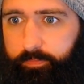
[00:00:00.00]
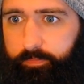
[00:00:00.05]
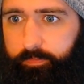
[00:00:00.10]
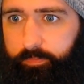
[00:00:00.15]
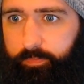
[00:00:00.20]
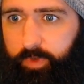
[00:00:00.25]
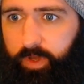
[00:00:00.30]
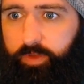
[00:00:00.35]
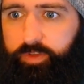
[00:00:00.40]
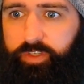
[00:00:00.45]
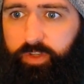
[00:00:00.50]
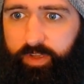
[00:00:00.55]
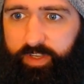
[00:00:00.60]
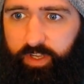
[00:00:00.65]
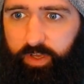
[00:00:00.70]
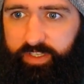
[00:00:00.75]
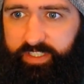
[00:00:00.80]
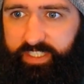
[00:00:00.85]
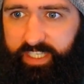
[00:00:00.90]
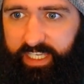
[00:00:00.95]
Oh, sorry,
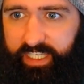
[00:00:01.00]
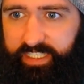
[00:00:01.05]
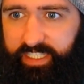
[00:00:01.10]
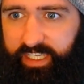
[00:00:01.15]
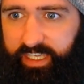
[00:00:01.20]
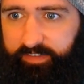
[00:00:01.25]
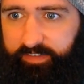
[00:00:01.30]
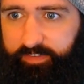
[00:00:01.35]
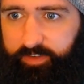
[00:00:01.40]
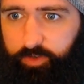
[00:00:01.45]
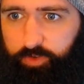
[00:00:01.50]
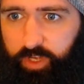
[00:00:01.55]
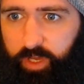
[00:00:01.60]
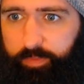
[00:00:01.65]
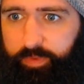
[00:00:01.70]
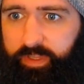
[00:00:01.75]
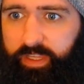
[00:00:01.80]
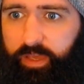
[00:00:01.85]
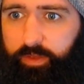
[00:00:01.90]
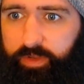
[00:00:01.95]
no, it's the easy GIF crop.
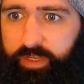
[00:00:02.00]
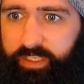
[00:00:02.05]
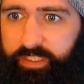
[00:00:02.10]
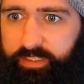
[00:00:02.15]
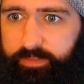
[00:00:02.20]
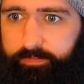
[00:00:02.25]
There it is.